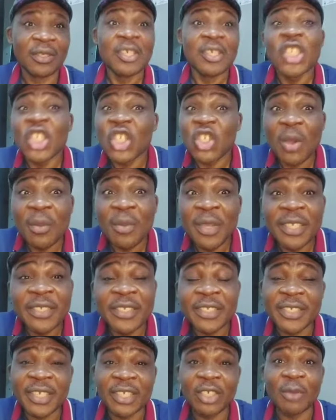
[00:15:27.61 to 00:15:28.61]
Stop this
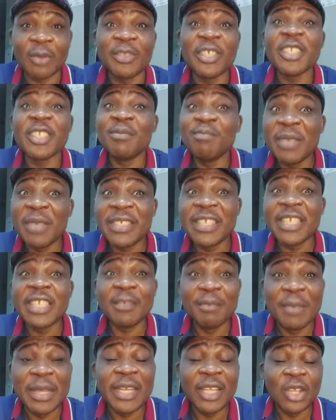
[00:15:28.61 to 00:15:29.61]
distraction. This message
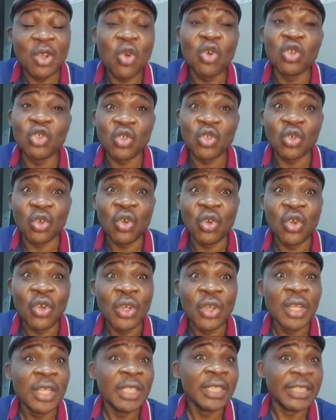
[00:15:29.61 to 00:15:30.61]
mainly goes to
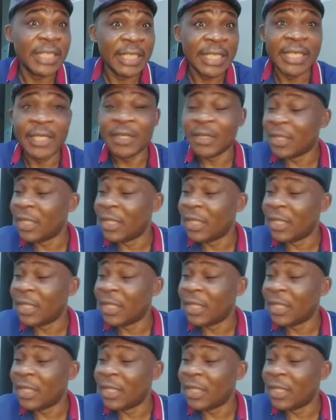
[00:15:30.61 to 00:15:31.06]
the